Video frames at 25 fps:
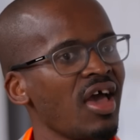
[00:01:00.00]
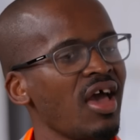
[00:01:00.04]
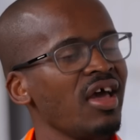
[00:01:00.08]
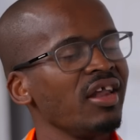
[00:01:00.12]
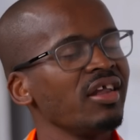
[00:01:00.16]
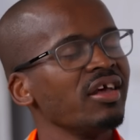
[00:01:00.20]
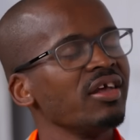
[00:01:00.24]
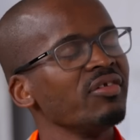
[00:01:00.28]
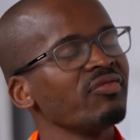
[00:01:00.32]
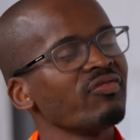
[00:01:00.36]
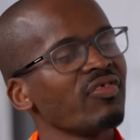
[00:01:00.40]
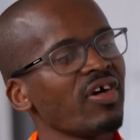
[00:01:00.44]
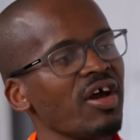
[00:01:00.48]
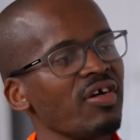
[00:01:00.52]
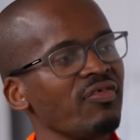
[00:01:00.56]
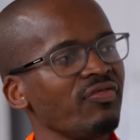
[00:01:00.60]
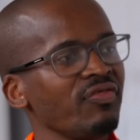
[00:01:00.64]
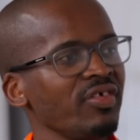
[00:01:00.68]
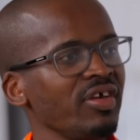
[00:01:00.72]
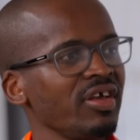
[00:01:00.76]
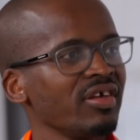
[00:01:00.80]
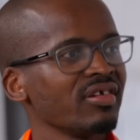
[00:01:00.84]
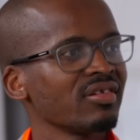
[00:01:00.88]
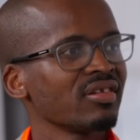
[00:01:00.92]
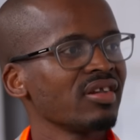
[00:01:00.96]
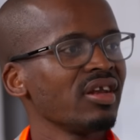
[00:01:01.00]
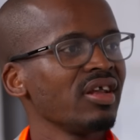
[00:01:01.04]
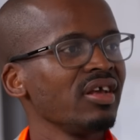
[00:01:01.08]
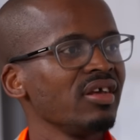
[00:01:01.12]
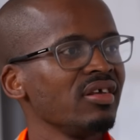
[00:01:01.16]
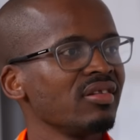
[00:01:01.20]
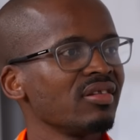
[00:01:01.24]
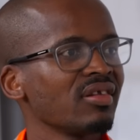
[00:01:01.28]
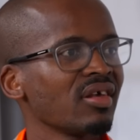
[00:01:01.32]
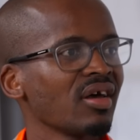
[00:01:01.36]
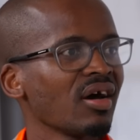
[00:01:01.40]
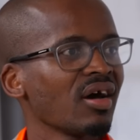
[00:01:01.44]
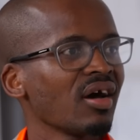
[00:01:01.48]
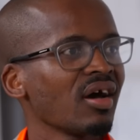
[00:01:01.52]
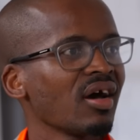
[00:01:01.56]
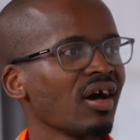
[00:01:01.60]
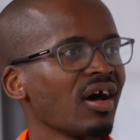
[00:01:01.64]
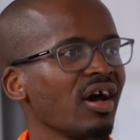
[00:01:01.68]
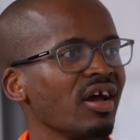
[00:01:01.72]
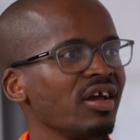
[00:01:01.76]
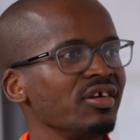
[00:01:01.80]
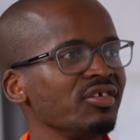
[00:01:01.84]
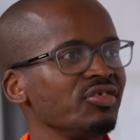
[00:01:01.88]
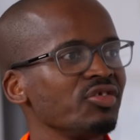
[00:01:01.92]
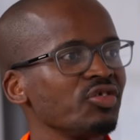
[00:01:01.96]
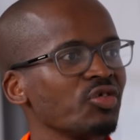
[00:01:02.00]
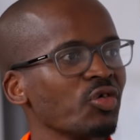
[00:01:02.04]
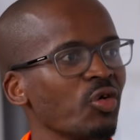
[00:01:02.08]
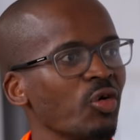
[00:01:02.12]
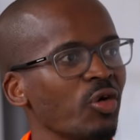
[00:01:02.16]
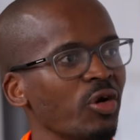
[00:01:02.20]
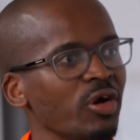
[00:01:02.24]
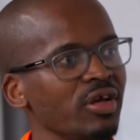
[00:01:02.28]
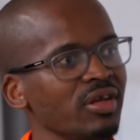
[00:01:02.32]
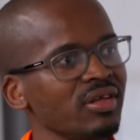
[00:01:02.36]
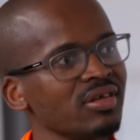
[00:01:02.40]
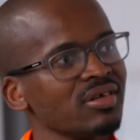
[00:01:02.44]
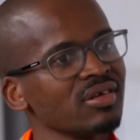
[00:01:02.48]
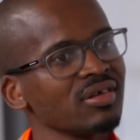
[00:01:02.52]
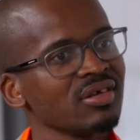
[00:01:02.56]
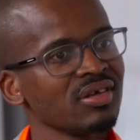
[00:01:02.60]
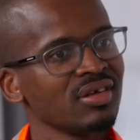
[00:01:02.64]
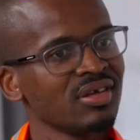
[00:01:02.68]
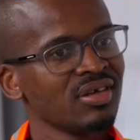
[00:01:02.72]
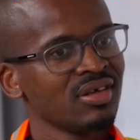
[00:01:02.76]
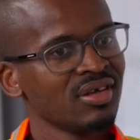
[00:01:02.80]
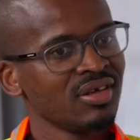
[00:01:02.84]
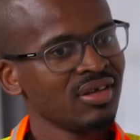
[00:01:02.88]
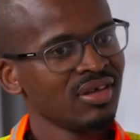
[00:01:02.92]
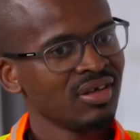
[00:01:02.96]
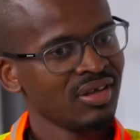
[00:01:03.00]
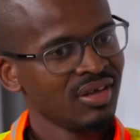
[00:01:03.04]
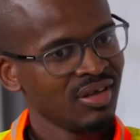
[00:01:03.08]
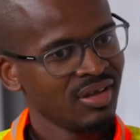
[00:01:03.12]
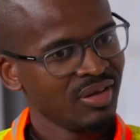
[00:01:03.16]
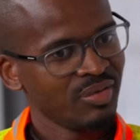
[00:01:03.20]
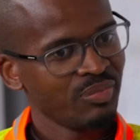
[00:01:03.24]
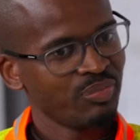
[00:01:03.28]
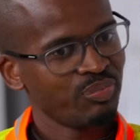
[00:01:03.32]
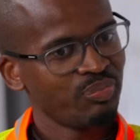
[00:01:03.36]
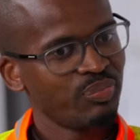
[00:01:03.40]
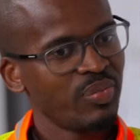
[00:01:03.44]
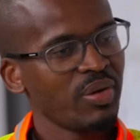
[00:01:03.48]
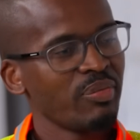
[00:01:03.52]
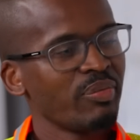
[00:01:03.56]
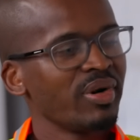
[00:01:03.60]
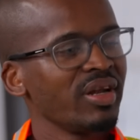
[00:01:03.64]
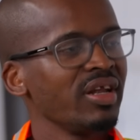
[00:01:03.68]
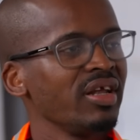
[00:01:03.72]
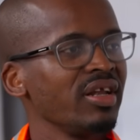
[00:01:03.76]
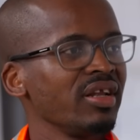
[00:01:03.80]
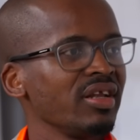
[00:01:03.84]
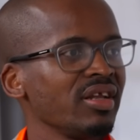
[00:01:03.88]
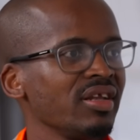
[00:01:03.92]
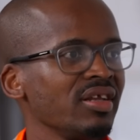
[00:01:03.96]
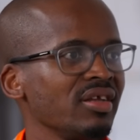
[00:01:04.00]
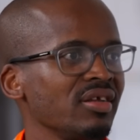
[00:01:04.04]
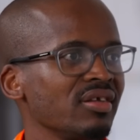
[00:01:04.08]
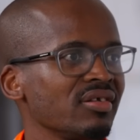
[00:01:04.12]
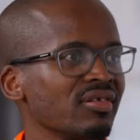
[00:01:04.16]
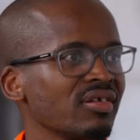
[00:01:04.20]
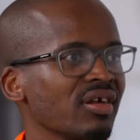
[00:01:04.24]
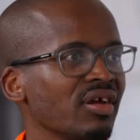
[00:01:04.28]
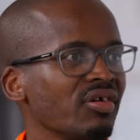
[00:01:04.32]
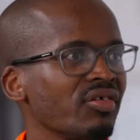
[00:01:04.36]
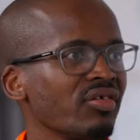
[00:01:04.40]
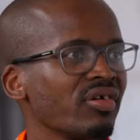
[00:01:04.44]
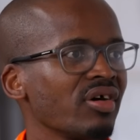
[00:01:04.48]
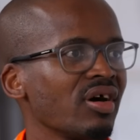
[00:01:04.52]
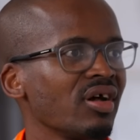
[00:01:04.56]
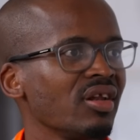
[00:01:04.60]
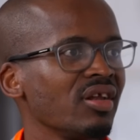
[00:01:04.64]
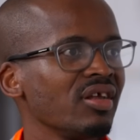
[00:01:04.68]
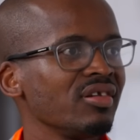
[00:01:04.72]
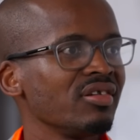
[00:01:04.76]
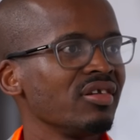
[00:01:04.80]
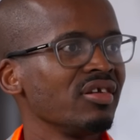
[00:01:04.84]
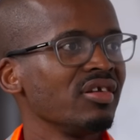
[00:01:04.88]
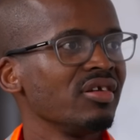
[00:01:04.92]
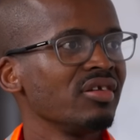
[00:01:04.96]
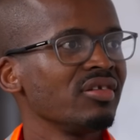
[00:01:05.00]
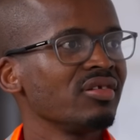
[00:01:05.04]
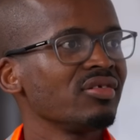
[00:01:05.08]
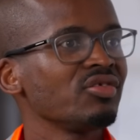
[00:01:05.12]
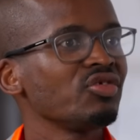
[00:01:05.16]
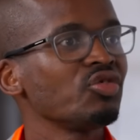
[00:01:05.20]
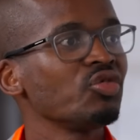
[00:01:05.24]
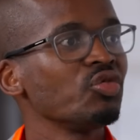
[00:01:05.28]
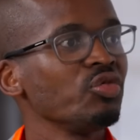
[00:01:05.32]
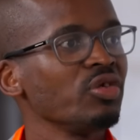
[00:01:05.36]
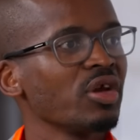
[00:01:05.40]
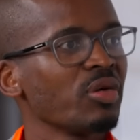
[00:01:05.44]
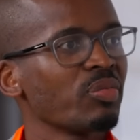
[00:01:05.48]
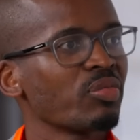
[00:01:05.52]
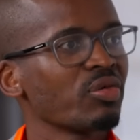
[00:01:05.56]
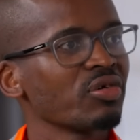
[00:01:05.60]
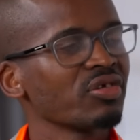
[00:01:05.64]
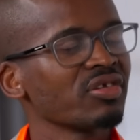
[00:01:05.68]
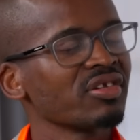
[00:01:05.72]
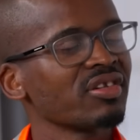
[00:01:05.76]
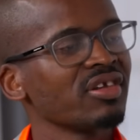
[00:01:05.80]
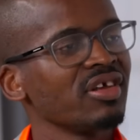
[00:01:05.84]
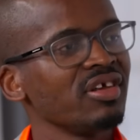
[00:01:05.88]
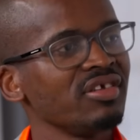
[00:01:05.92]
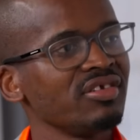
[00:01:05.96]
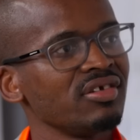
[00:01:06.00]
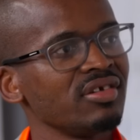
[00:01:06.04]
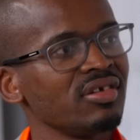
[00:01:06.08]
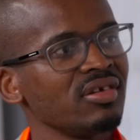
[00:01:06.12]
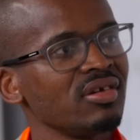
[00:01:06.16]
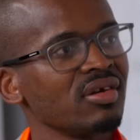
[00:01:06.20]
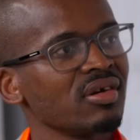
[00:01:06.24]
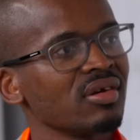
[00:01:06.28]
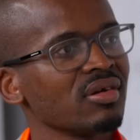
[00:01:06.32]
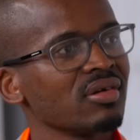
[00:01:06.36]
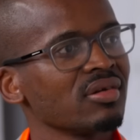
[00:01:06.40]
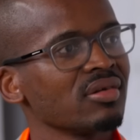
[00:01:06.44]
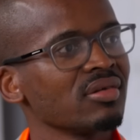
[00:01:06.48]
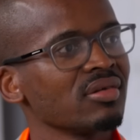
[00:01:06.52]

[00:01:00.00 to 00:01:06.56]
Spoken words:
And then 5 years later, I joined permanently SANRAL as a junior project engineer.